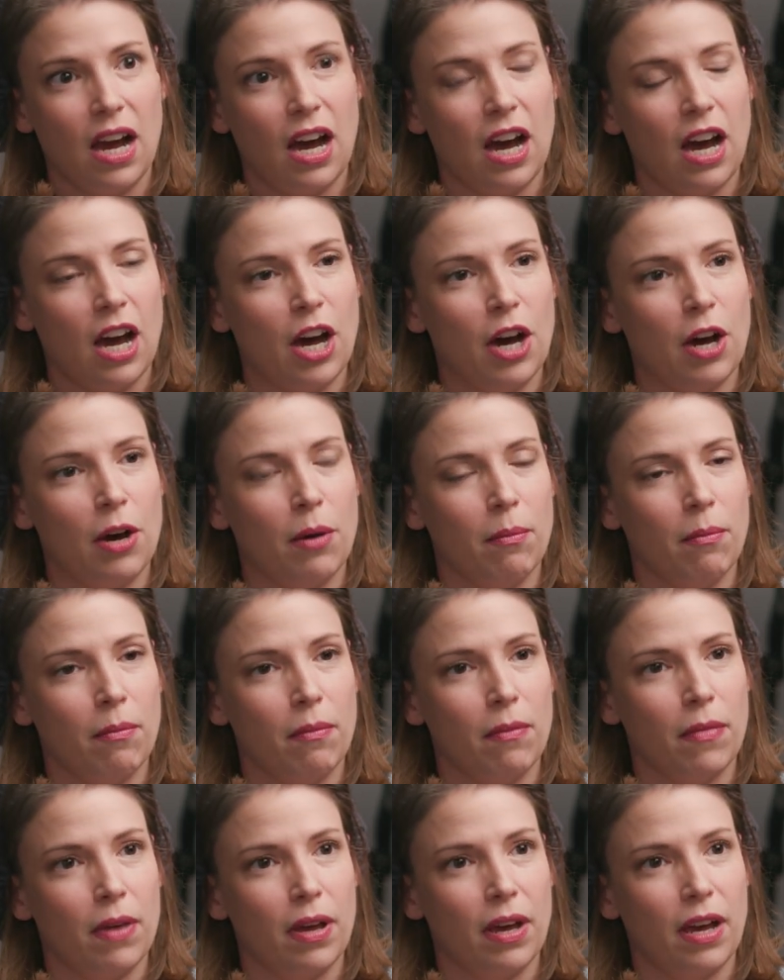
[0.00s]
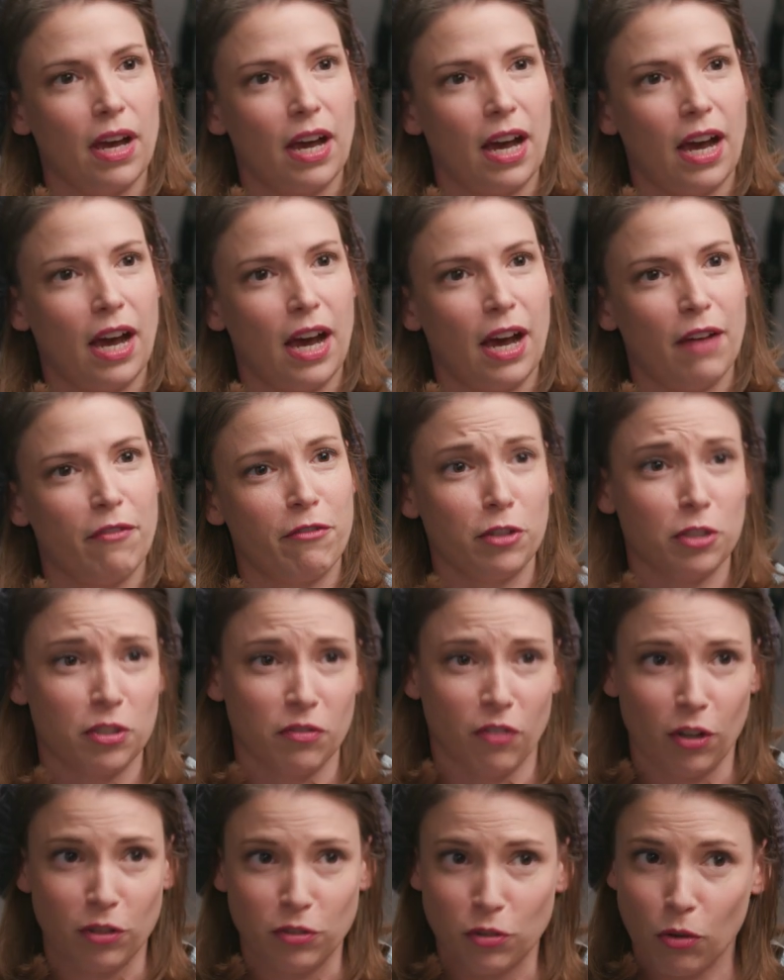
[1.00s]
First of
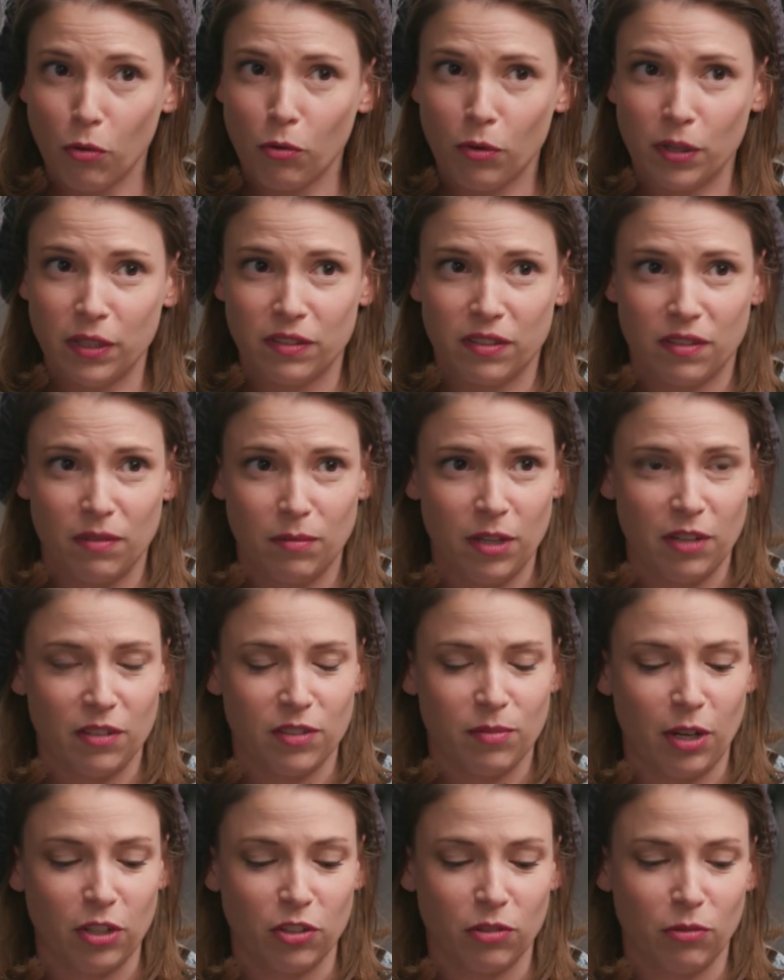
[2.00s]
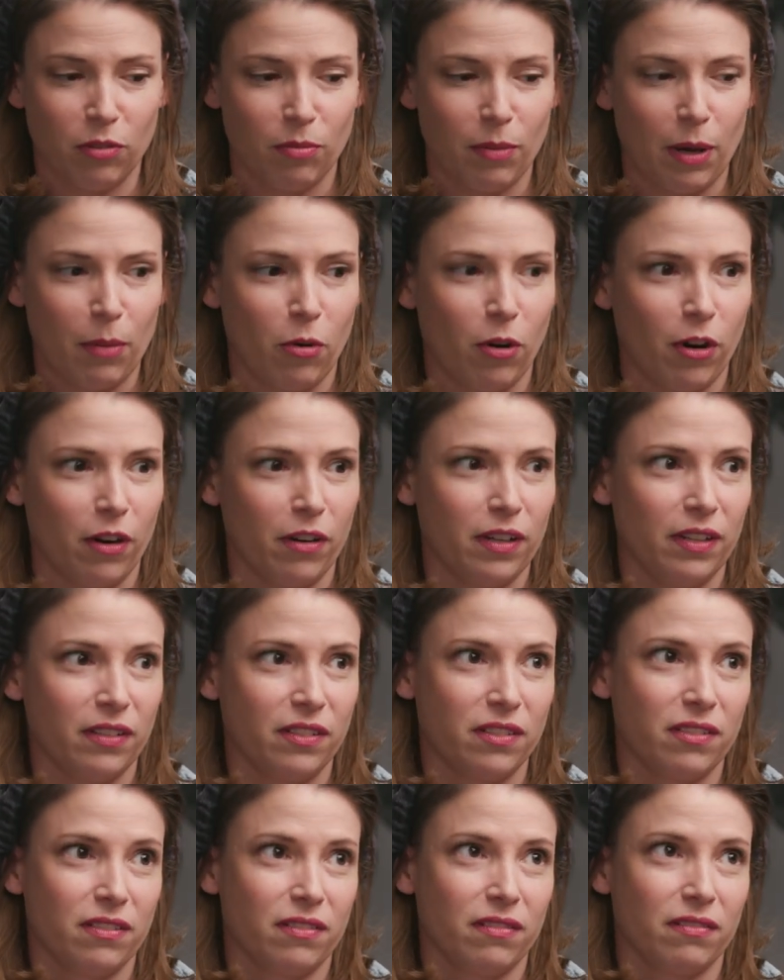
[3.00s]
all, it's always, to me, especially with memoir,
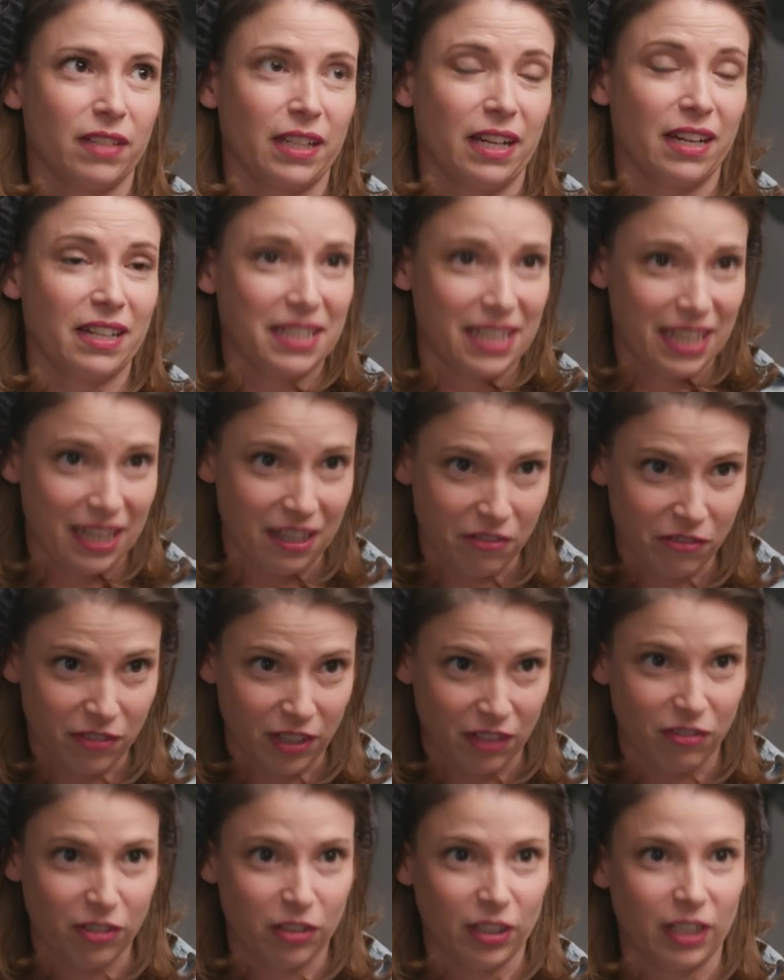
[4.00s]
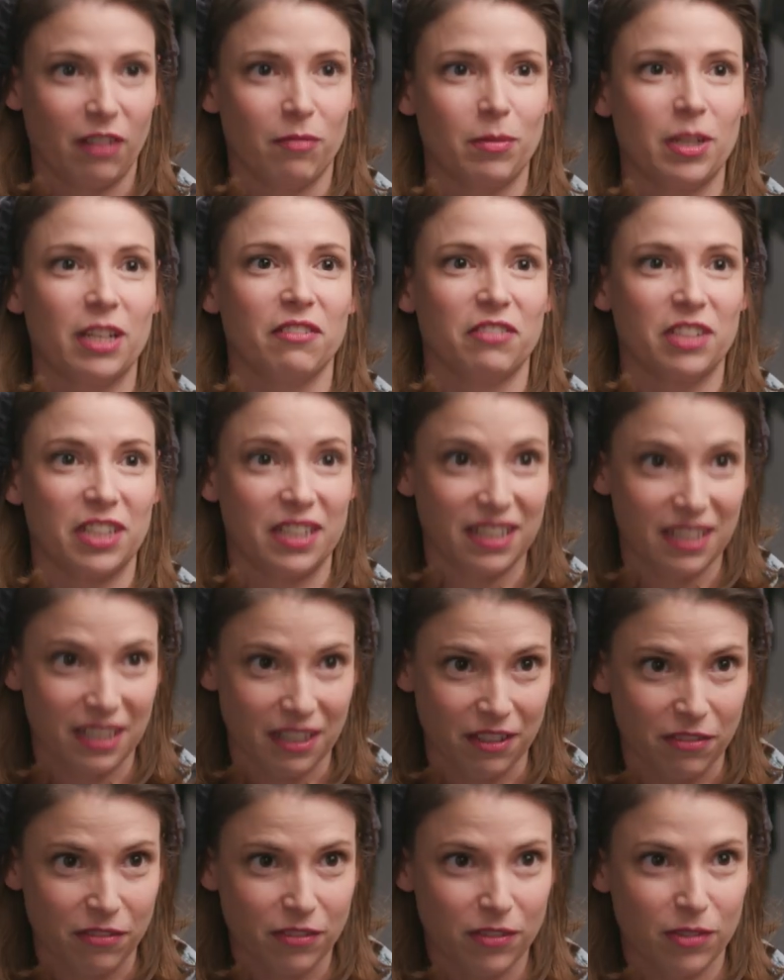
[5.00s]
it's like a gift. I feel like I've been given a
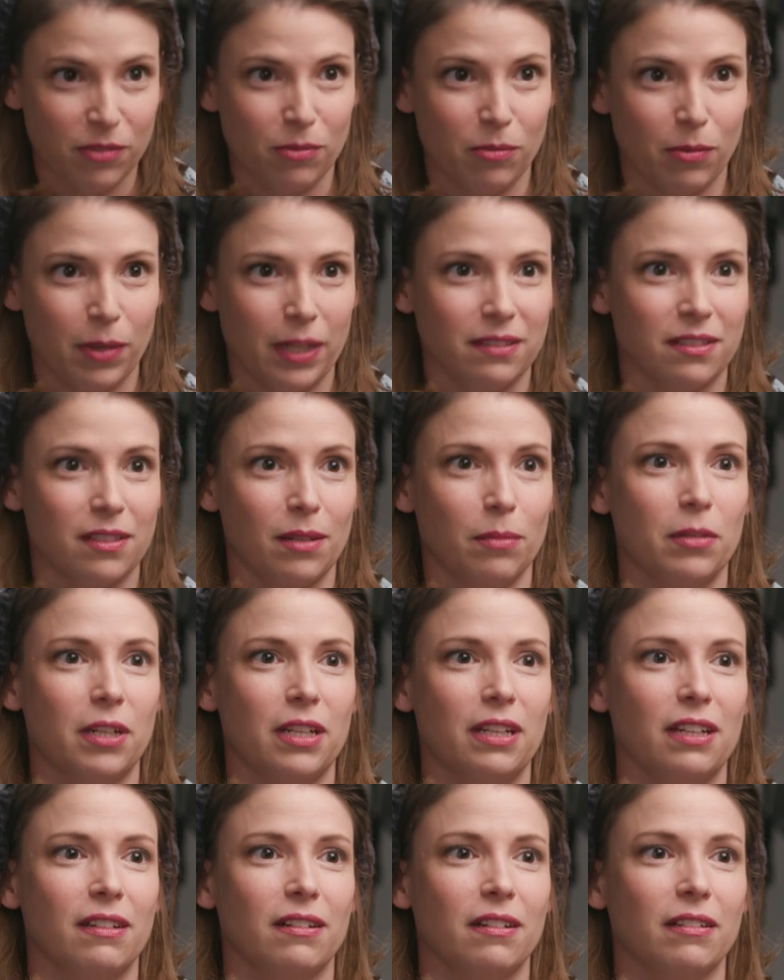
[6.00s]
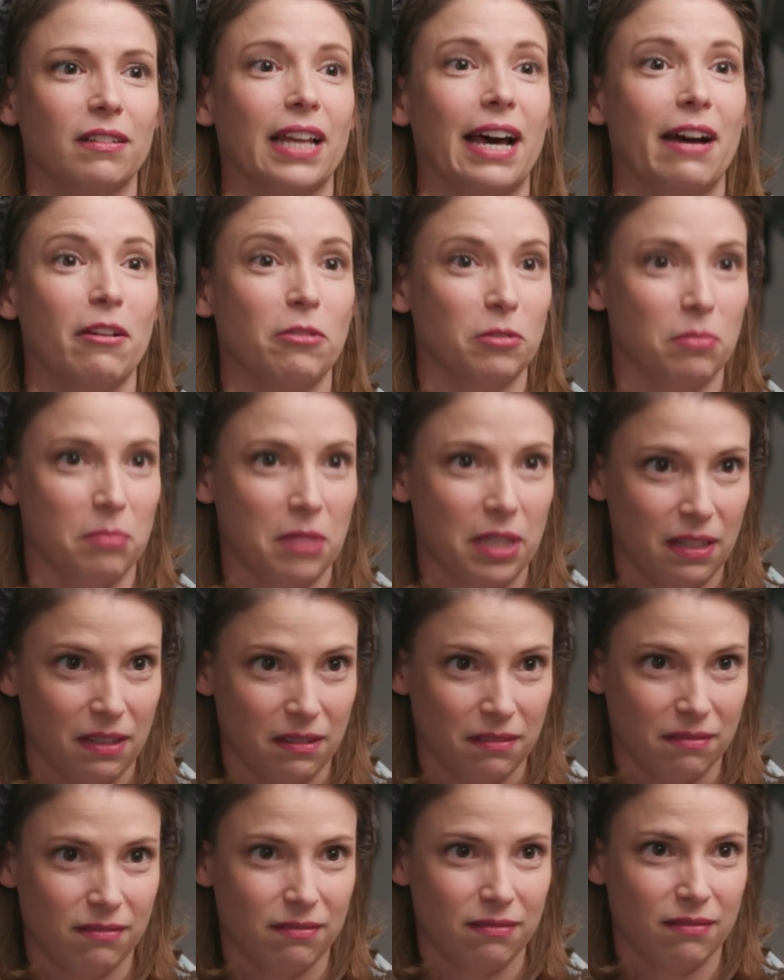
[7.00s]
gift when somebody allows
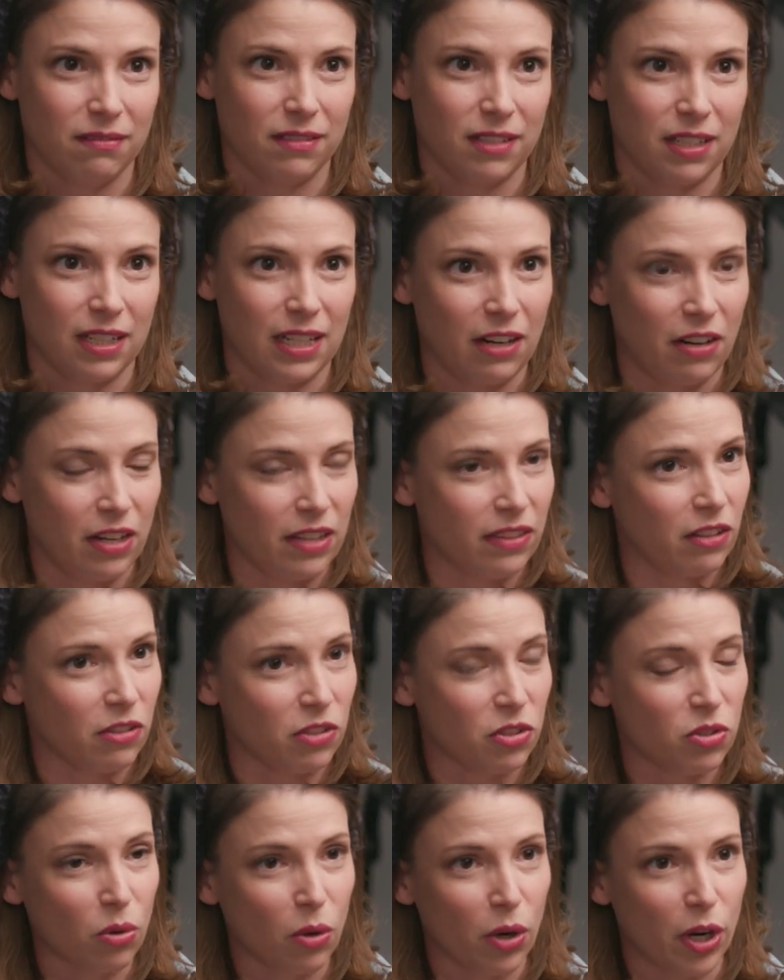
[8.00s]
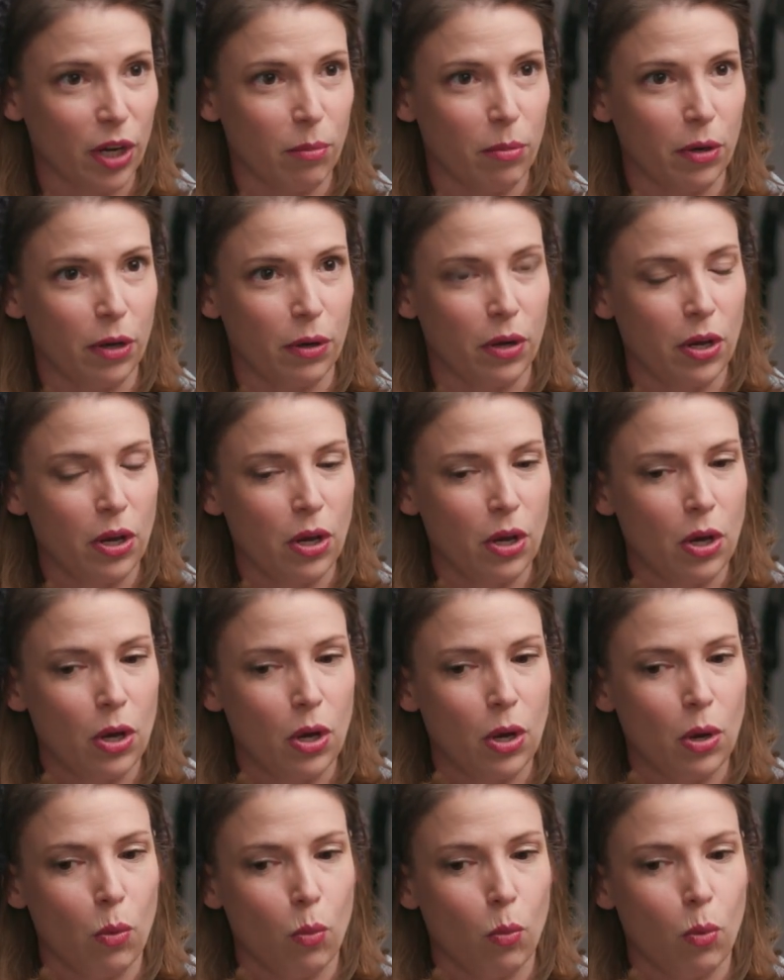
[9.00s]
me to narrate their story, but
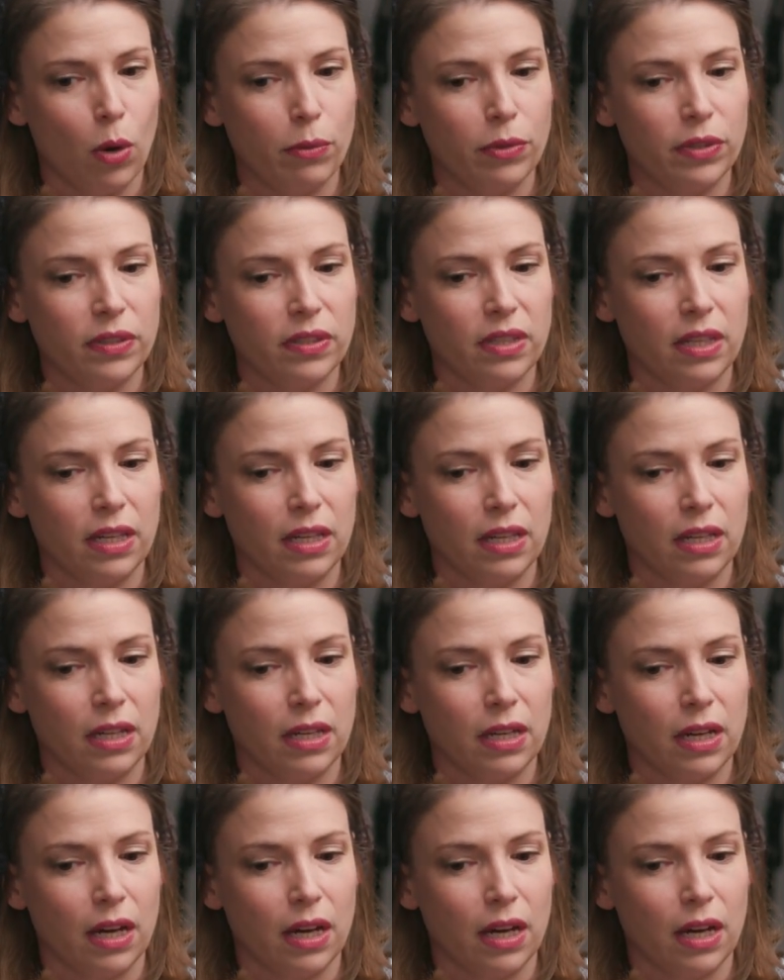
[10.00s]
What was the